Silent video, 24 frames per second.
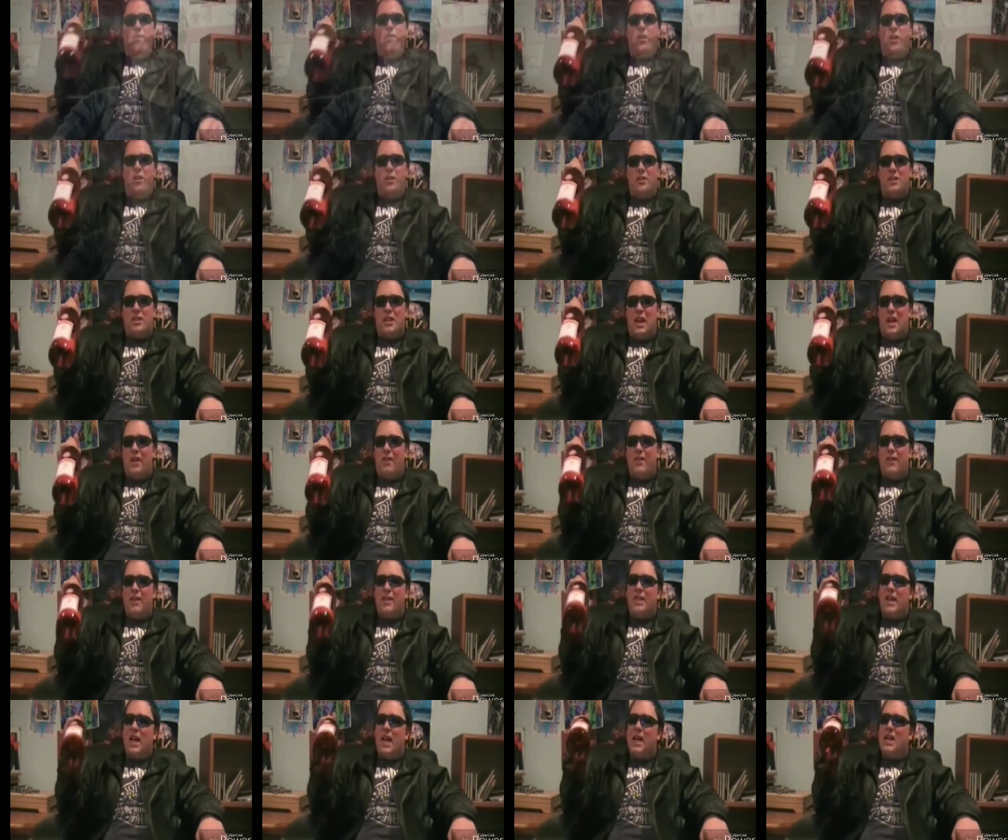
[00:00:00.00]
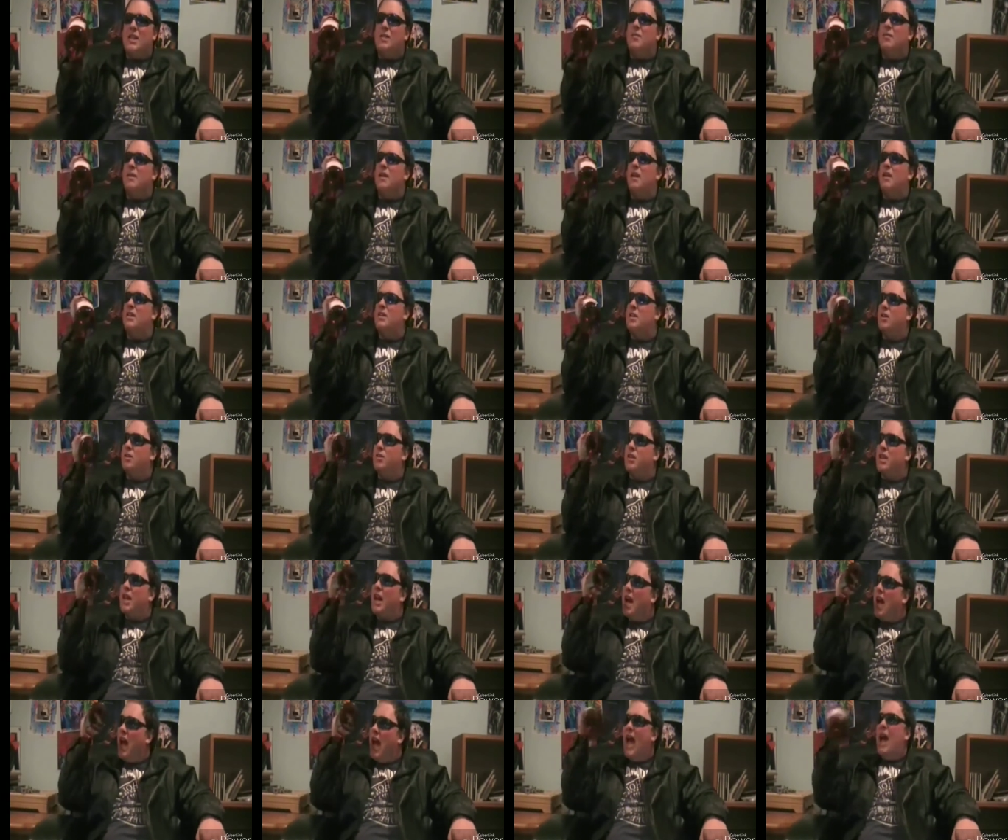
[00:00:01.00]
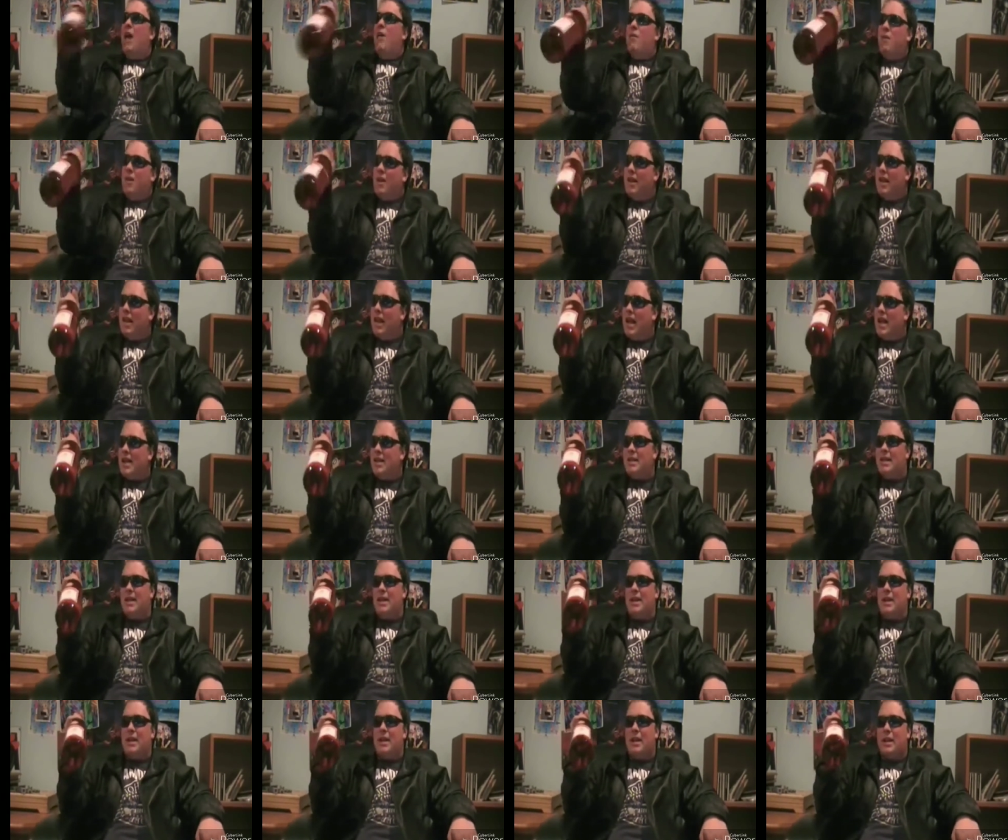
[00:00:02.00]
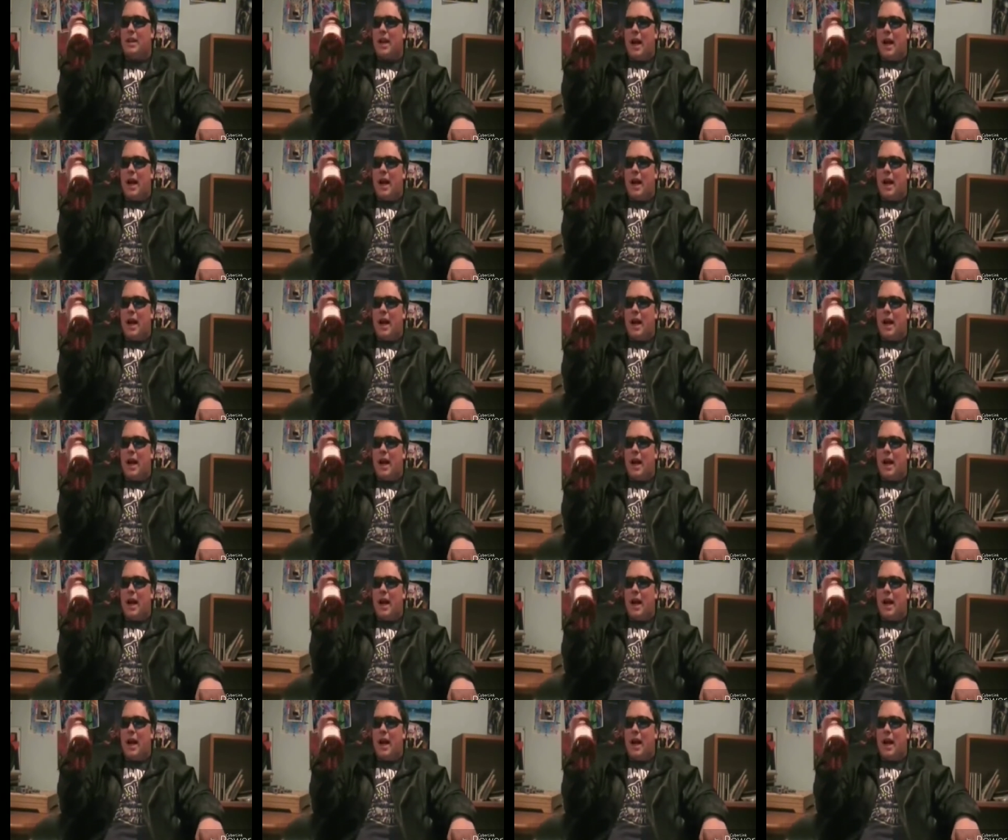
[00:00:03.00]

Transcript: of false advertisement as those everlasting